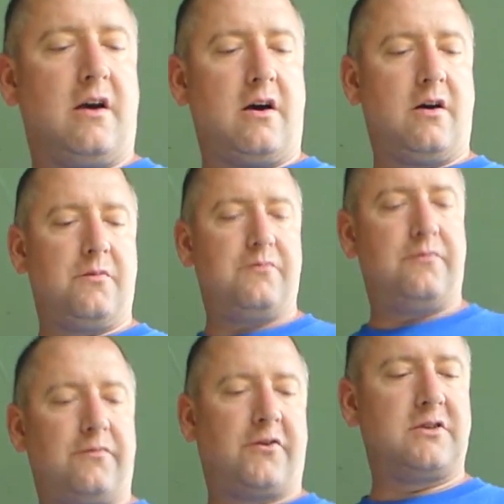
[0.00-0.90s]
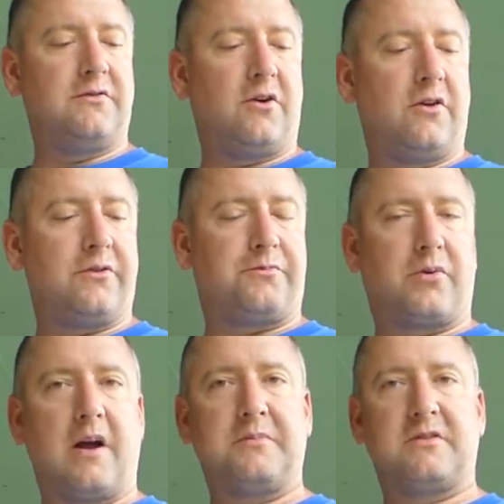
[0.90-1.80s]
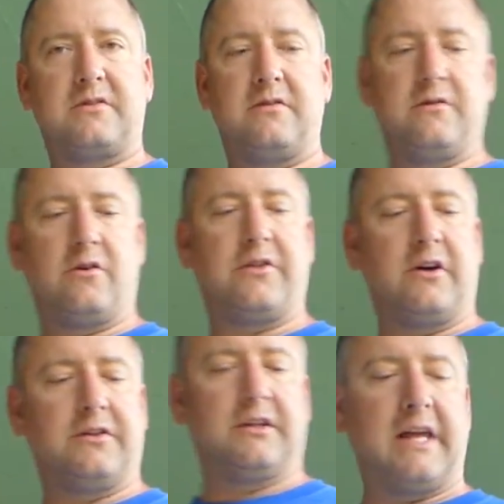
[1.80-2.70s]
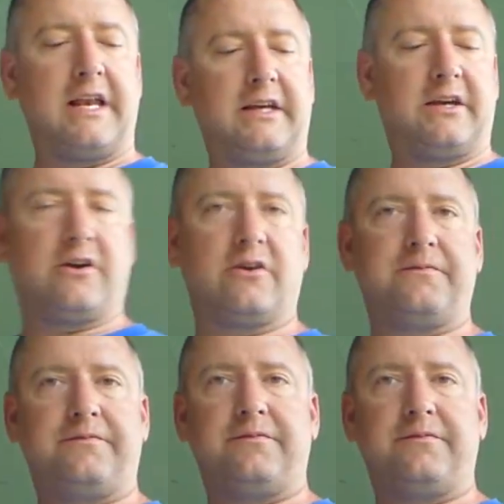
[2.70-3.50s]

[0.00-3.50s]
um, first of all, the props or the, the landing gear